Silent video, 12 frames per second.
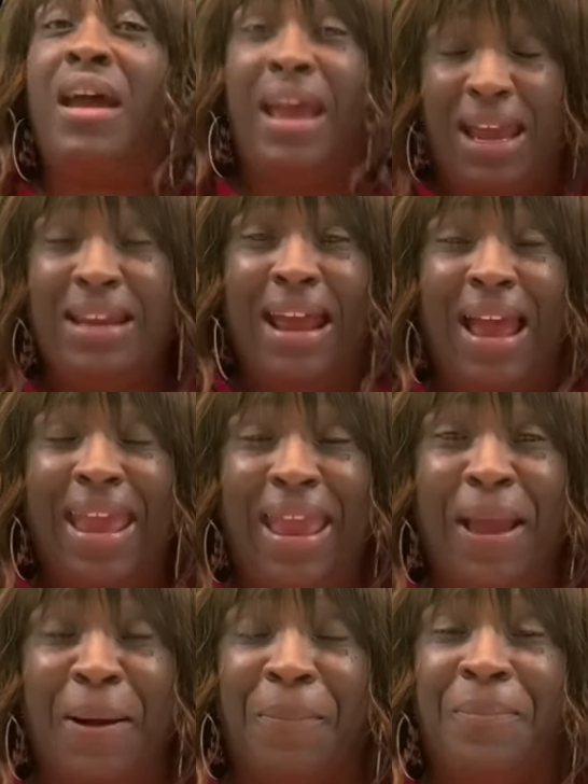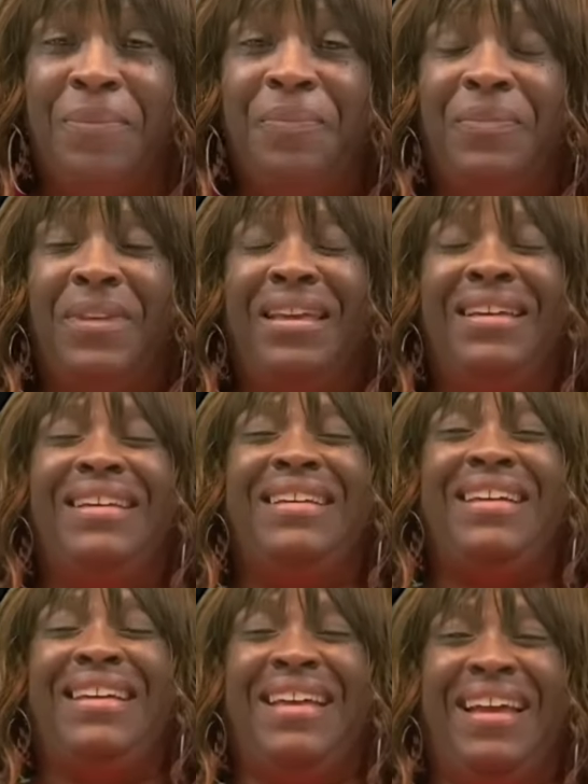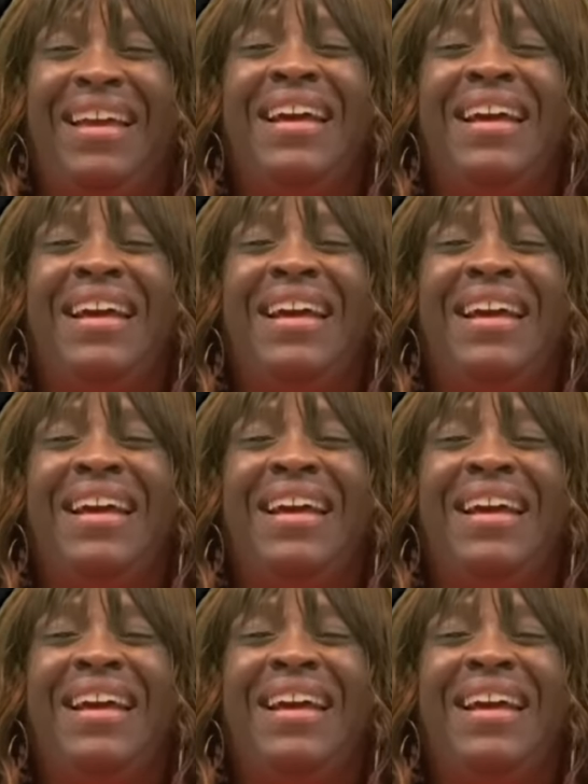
And I am.